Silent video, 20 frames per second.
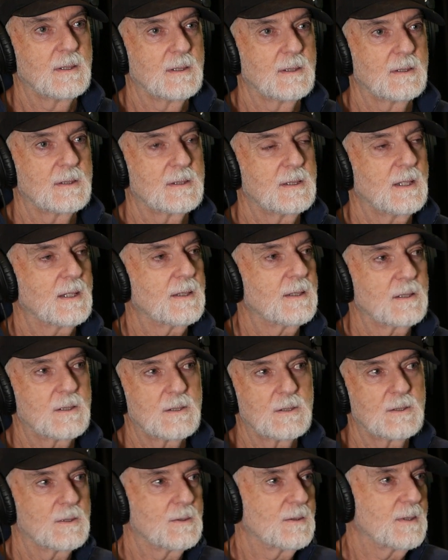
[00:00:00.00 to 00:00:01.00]
It was nothing
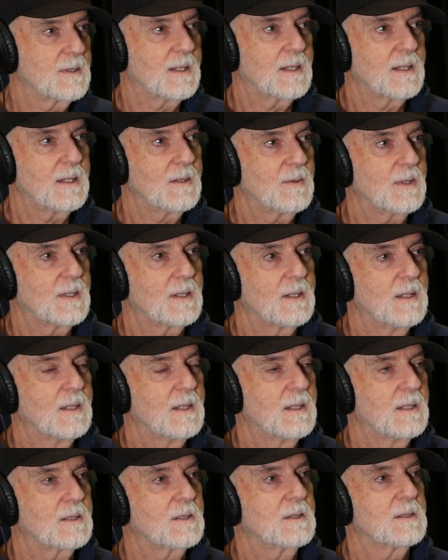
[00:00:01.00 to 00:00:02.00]
to do with anyone.
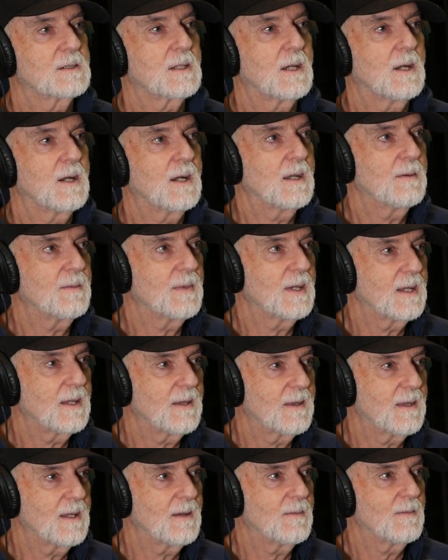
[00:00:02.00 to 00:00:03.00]
It's because I
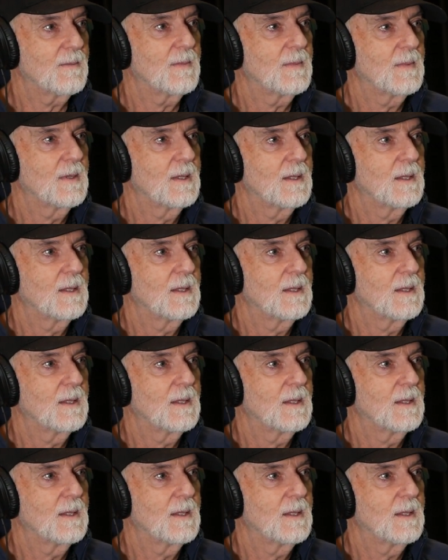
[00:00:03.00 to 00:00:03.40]
made them